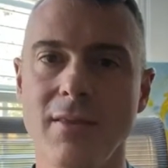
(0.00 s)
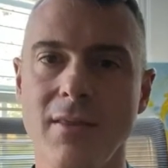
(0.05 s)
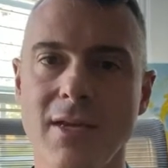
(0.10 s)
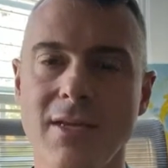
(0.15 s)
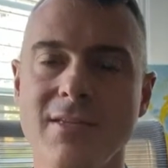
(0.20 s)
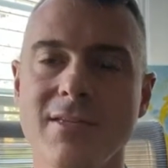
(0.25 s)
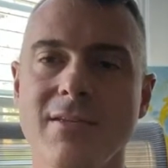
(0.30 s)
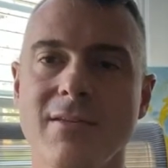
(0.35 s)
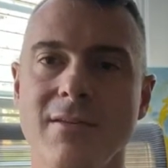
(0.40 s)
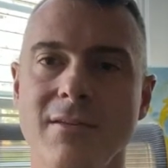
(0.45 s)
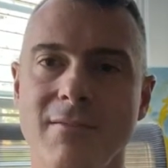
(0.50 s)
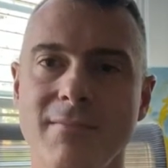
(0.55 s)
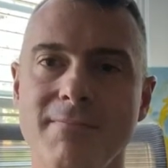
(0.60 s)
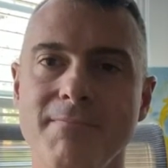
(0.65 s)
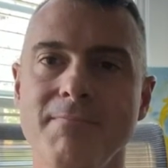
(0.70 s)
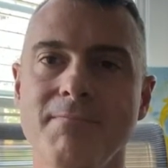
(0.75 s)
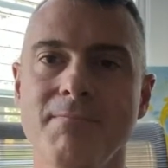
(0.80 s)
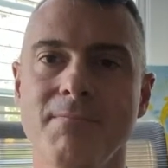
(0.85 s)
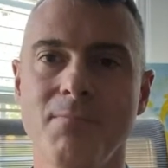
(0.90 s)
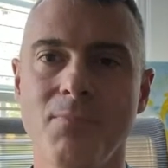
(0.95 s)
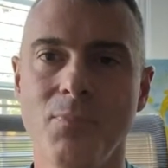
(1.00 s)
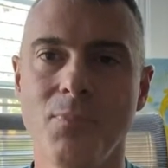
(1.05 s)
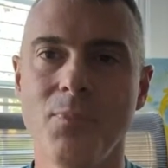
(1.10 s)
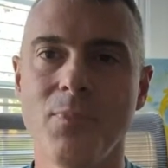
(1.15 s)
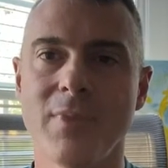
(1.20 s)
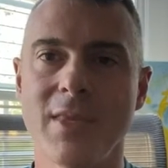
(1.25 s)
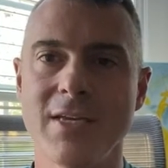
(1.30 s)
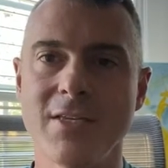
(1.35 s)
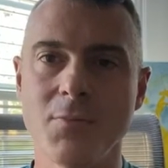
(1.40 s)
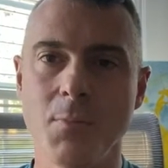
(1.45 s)
And
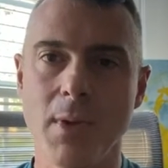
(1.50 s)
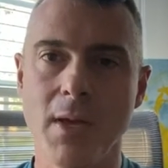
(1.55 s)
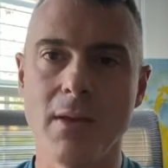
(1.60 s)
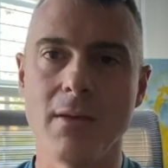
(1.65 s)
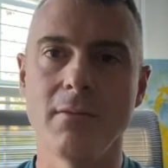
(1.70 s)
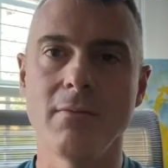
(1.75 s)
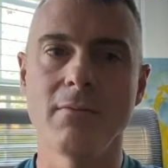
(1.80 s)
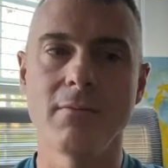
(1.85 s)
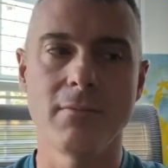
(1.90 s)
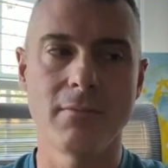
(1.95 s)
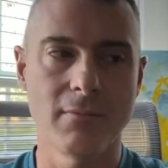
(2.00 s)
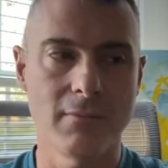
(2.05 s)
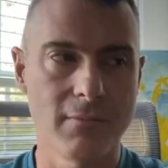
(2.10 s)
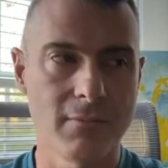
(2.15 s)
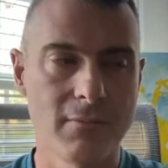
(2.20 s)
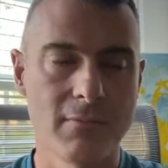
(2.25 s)
that's been